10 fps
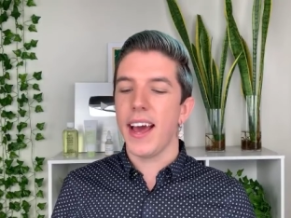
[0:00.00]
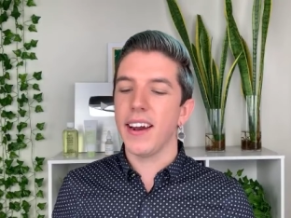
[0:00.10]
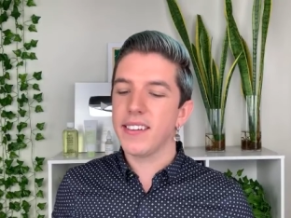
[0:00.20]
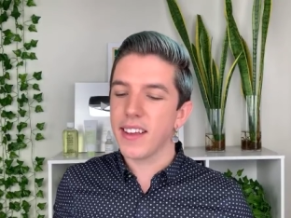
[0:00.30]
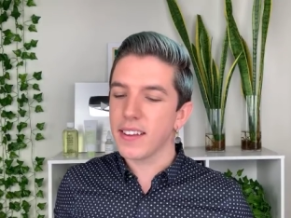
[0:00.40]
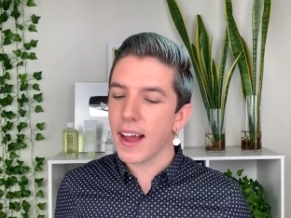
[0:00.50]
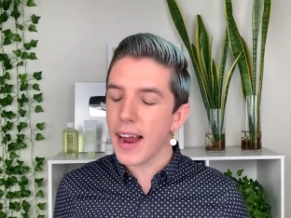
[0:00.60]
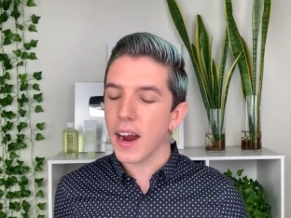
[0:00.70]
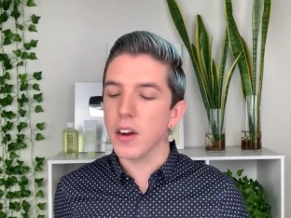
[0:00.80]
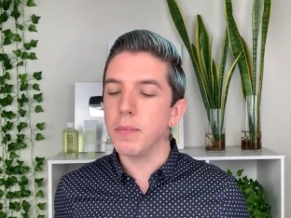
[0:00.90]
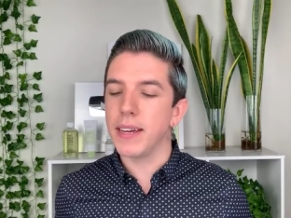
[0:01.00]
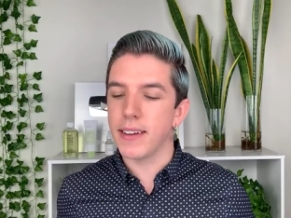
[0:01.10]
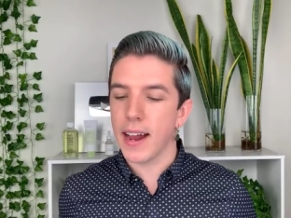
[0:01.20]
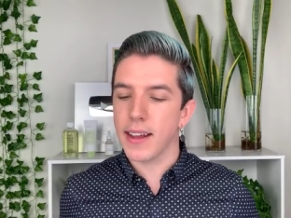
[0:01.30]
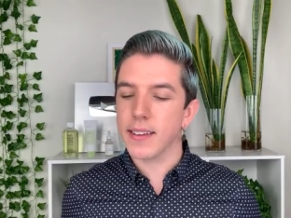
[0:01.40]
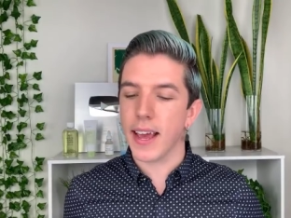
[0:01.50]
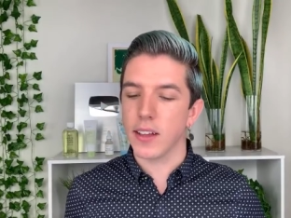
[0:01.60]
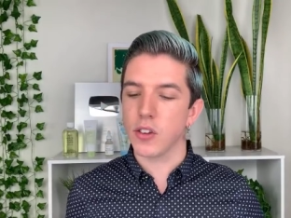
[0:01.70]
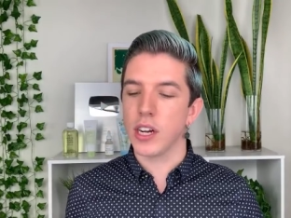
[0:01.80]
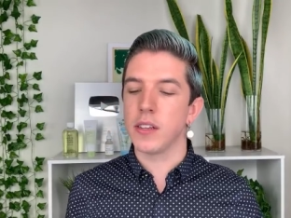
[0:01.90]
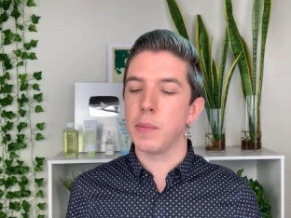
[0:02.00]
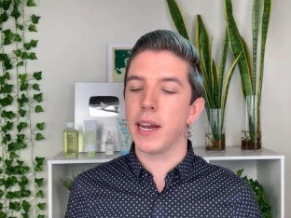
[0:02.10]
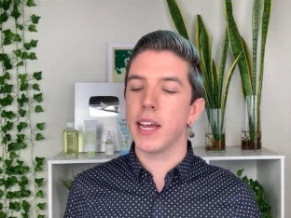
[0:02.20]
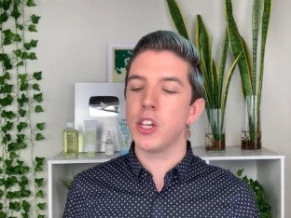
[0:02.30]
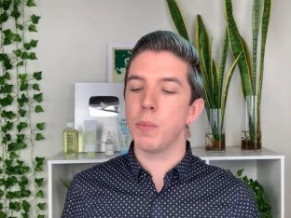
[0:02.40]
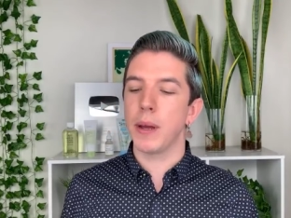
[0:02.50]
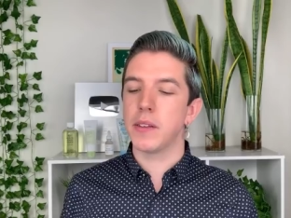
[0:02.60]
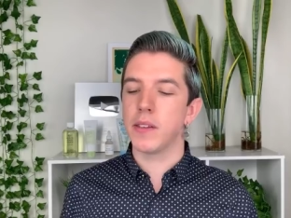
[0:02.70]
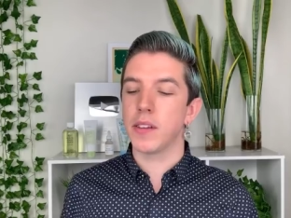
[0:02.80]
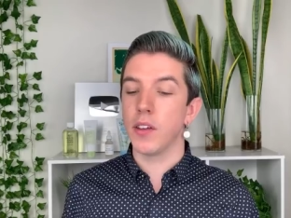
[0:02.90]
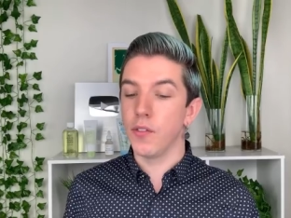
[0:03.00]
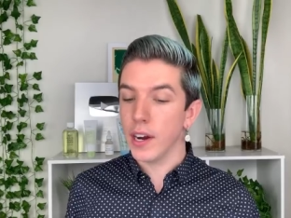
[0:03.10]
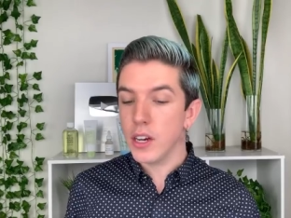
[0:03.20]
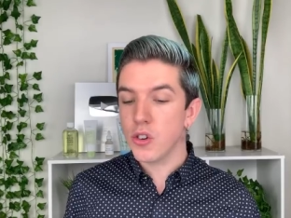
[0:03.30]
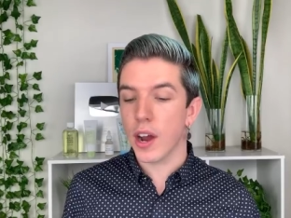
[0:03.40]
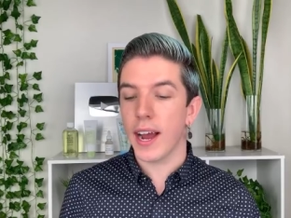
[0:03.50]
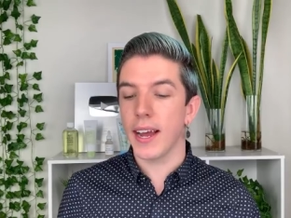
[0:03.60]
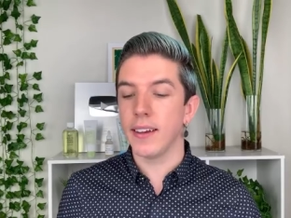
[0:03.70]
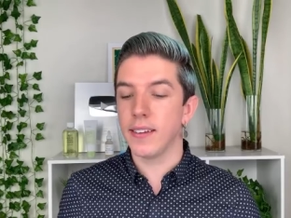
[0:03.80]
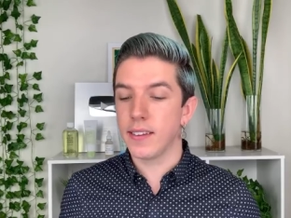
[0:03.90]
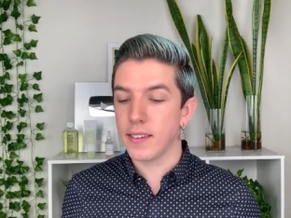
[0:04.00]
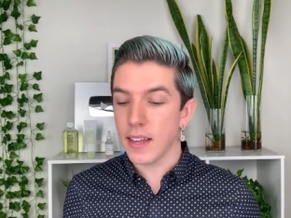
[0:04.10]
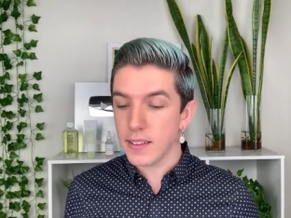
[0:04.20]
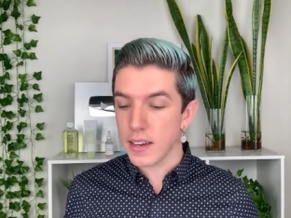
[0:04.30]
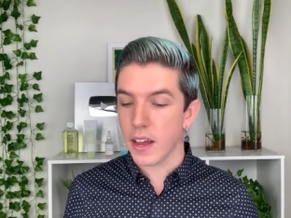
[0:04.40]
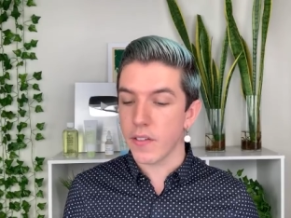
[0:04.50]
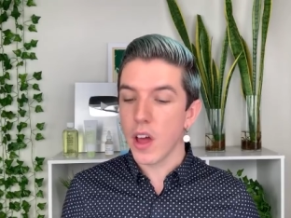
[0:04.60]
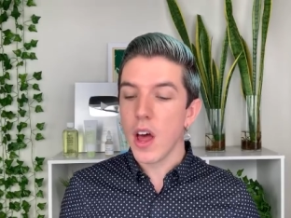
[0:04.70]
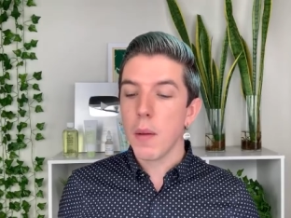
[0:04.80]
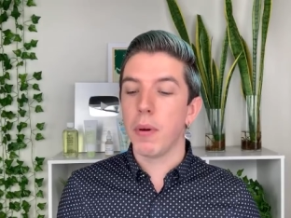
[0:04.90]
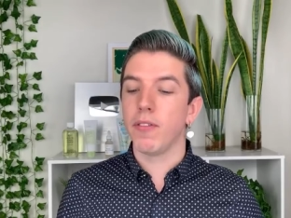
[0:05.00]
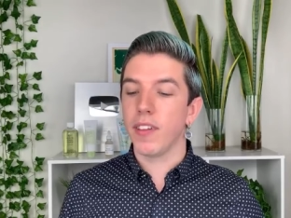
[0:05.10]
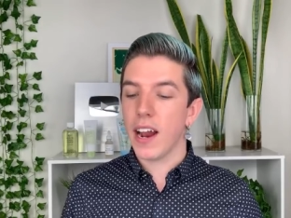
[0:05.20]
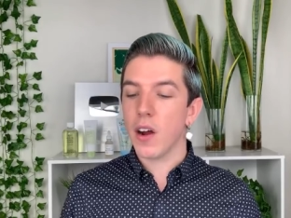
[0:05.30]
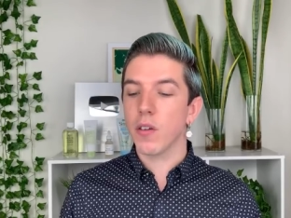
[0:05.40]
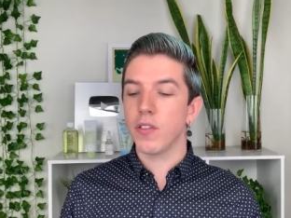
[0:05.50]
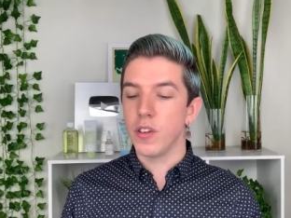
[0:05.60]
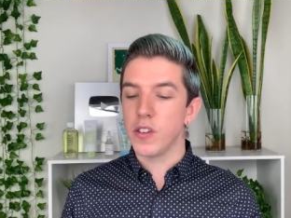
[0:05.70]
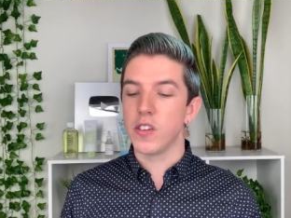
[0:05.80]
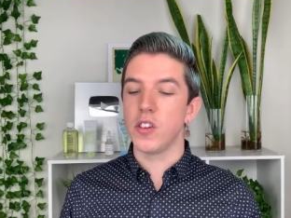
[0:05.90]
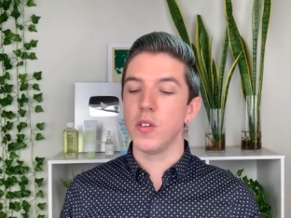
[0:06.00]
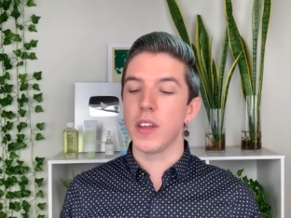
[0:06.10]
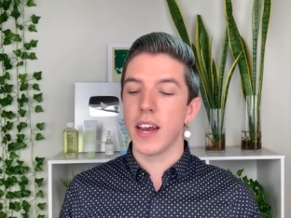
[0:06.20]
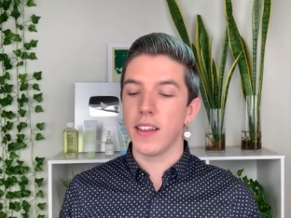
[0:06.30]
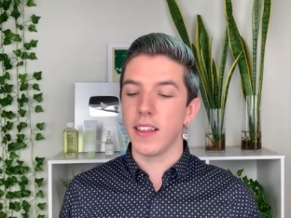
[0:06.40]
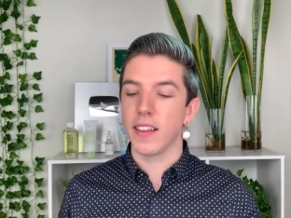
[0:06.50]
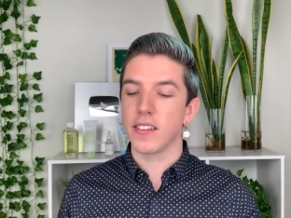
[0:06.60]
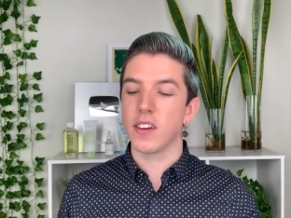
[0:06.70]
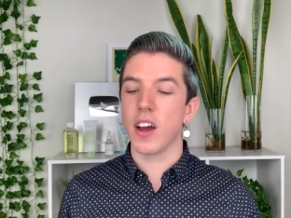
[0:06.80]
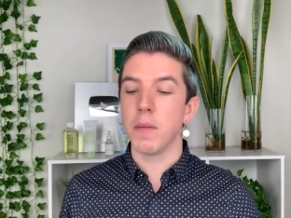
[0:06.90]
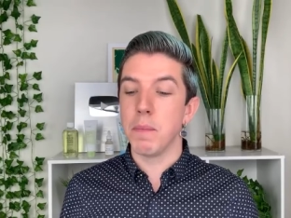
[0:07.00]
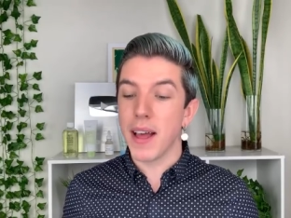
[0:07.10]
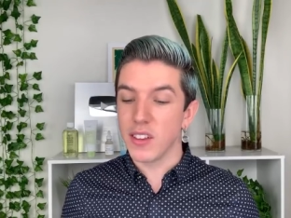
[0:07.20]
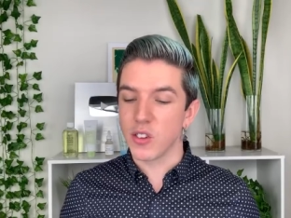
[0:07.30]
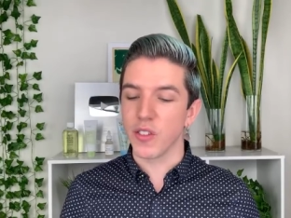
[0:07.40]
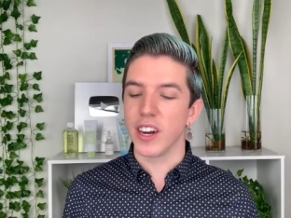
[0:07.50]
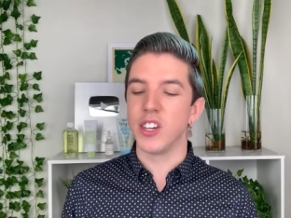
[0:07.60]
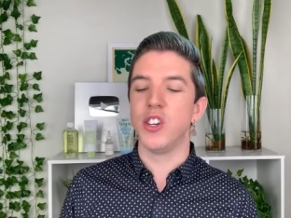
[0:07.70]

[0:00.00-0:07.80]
Anna says, Hi, Hiram. My dad has cancer and his medication makes his skin very dry and sensitive, but flat out refuses to use anything that's not in men's or very